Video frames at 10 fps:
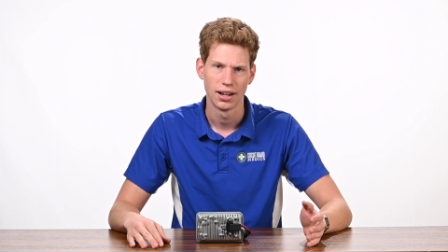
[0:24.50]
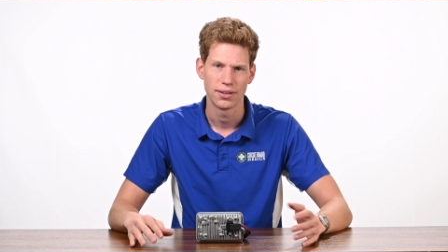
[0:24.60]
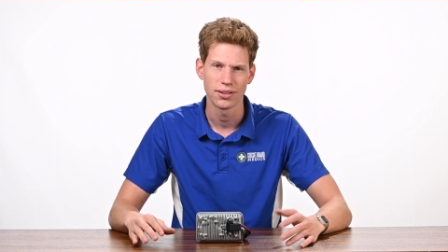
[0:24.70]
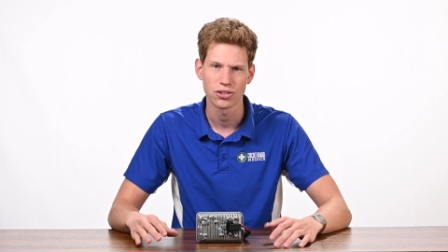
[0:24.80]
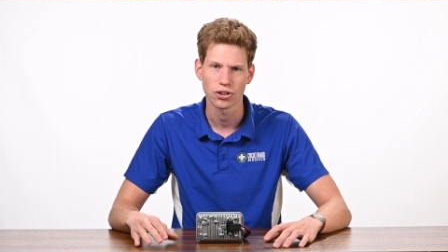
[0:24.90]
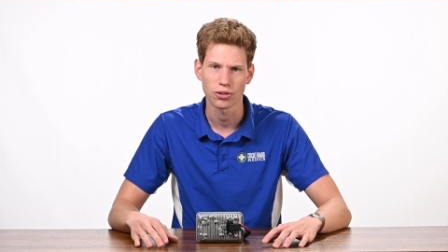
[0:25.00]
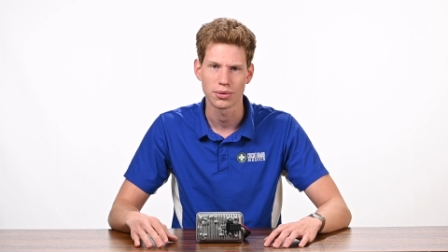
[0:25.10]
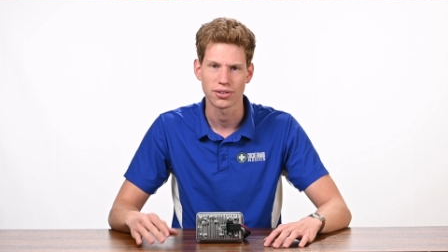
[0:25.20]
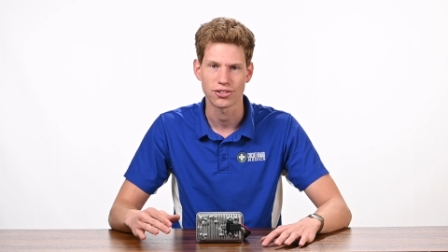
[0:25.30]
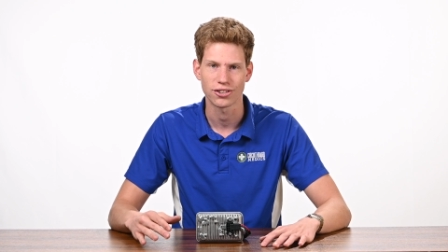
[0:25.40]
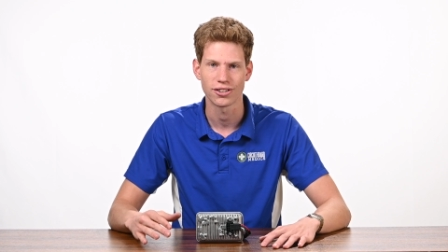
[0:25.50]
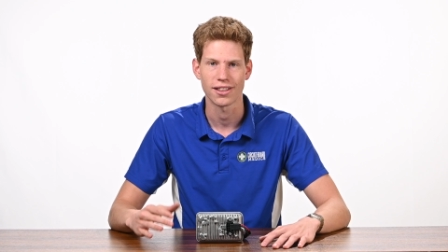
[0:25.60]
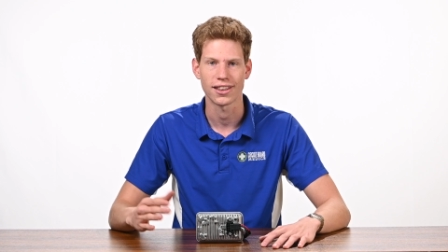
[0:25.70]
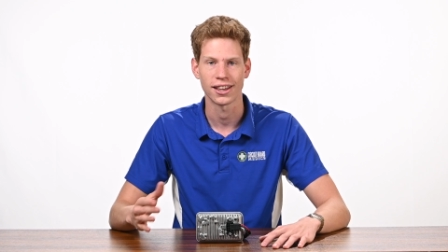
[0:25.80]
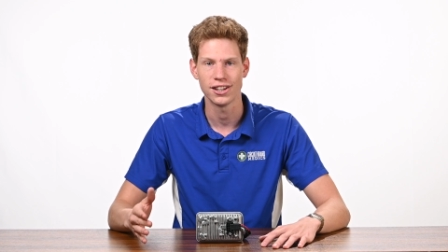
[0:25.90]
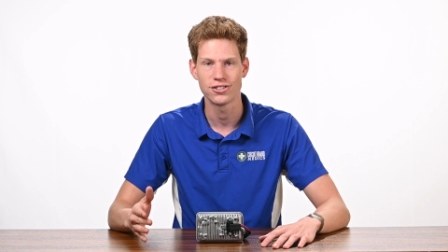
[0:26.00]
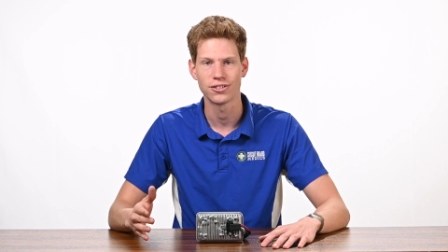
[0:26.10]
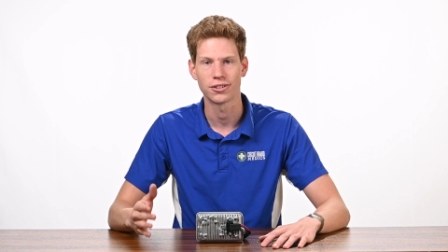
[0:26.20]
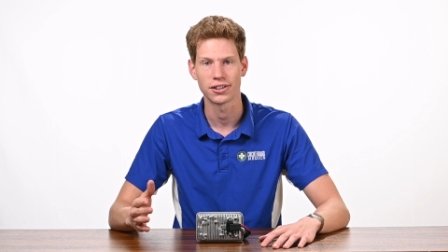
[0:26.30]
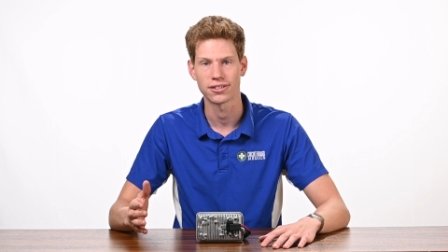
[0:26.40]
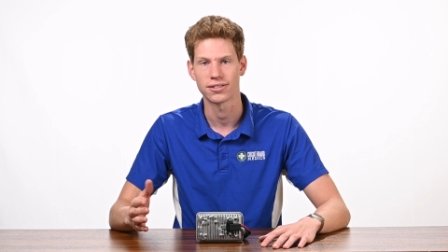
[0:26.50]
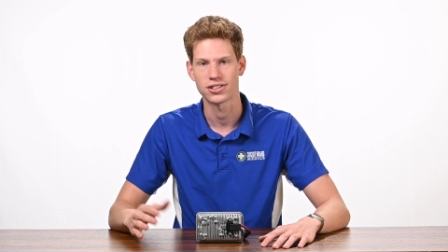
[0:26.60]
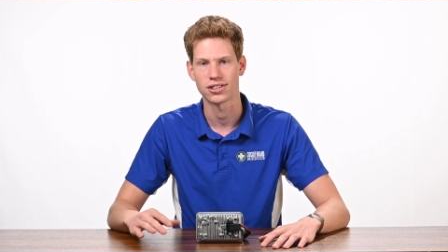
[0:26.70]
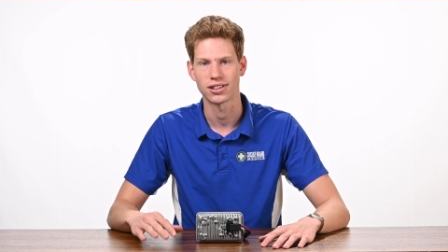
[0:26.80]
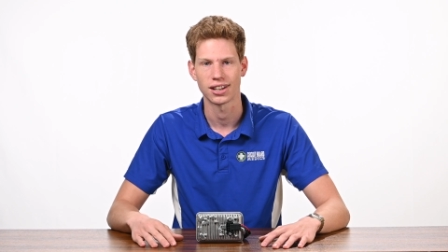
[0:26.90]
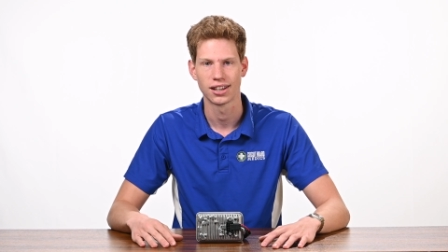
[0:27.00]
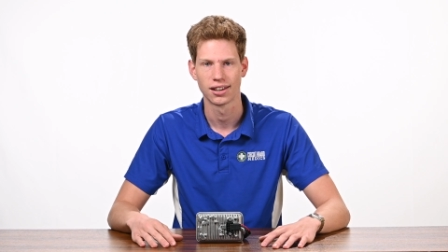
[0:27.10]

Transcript: These adjustments ensure that the engine runs efficiently.